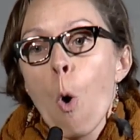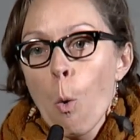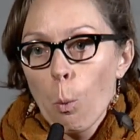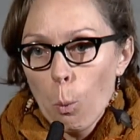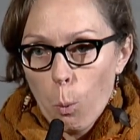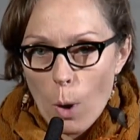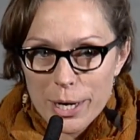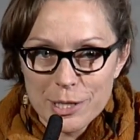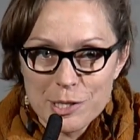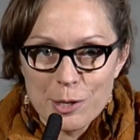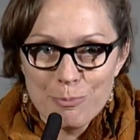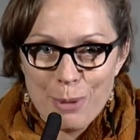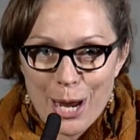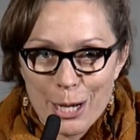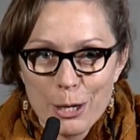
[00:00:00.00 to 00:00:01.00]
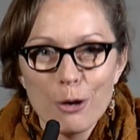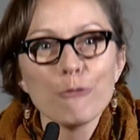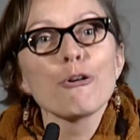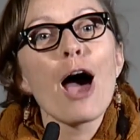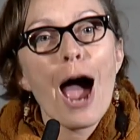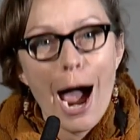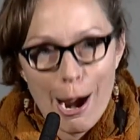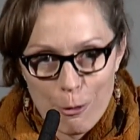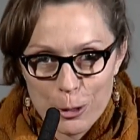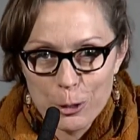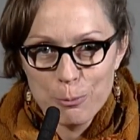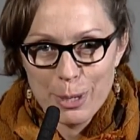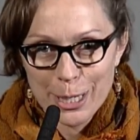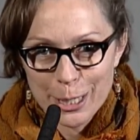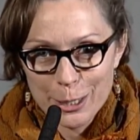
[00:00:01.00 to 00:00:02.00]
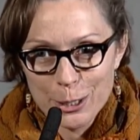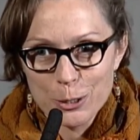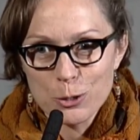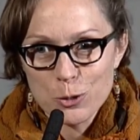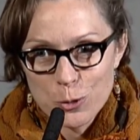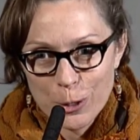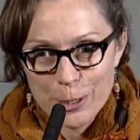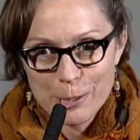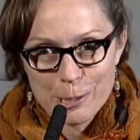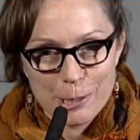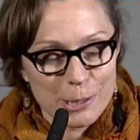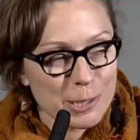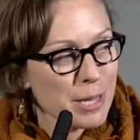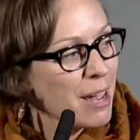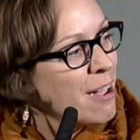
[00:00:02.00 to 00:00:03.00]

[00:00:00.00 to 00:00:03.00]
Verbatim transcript: what is it made of, how are you making these choices?